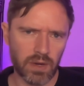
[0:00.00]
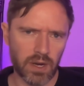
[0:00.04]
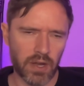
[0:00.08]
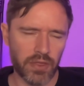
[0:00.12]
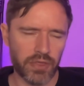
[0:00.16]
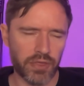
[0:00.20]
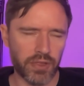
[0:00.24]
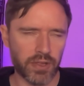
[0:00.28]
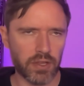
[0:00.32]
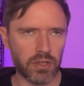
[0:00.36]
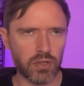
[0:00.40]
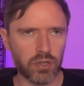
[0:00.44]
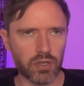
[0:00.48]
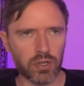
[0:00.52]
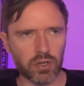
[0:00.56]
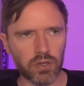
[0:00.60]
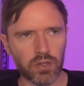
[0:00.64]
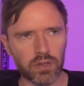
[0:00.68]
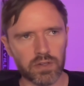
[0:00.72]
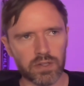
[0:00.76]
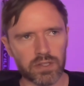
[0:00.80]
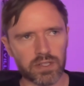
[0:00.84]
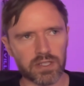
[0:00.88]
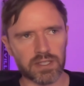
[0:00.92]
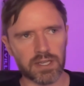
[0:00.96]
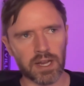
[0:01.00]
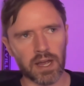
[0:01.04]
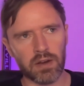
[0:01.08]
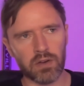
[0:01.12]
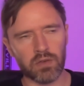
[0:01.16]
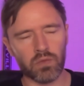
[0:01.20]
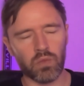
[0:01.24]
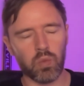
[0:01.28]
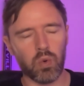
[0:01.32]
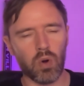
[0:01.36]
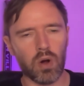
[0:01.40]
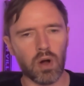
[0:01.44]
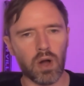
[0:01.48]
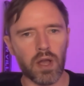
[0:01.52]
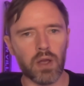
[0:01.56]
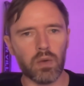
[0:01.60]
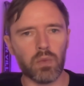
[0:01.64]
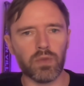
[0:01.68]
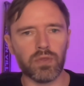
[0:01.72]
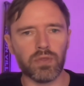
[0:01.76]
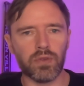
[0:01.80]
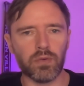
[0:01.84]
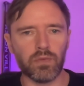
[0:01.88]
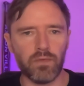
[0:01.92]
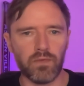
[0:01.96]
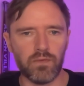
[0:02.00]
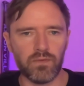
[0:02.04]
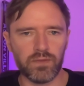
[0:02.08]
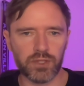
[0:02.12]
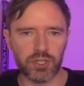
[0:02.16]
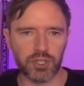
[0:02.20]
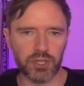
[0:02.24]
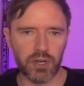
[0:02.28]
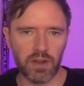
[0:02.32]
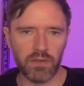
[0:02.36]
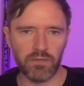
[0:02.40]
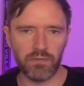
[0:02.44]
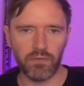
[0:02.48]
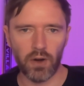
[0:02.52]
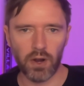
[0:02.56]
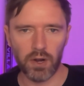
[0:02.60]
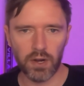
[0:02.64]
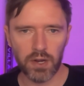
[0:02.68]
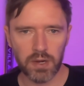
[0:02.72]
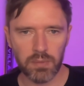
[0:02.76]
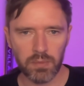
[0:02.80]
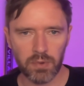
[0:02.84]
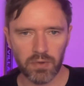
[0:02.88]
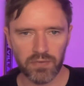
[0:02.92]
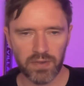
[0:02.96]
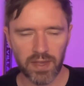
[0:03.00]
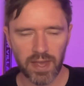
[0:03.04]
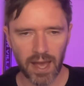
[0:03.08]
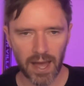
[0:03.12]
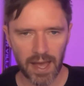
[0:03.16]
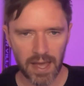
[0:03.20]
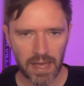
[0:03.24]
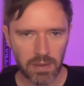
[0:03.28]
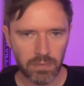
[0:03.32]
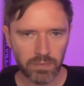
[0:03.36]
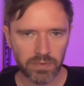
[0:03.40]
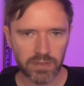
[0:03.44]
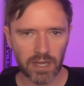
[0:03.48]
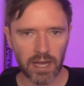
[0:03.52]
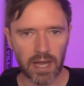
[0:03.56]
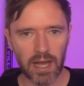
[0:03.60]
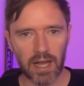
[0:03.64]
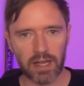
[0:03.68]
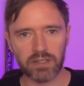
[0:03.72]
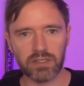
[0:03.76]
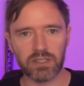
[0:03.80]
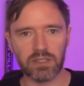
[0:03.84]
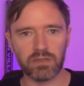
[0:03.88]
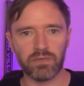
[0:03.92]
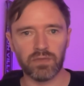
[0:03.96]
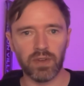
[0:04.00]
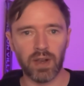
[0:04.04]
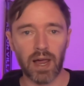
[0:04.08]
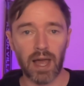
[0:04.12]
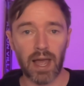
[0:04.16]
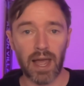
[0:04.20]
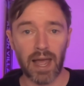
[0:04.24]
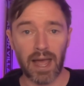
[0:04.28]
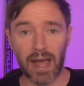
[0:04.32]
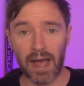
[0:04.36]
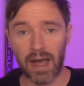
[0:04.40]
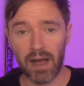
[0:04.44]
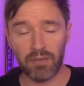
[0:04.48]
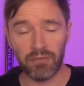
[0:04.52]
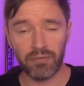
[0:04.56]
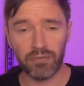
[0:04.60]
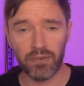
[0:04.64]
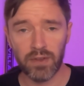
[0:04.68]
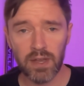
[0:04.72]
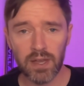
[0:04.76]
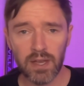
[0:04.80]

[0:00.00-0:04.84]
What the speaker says: I think you can understand why, with the sheer volume of games that Aston Villa have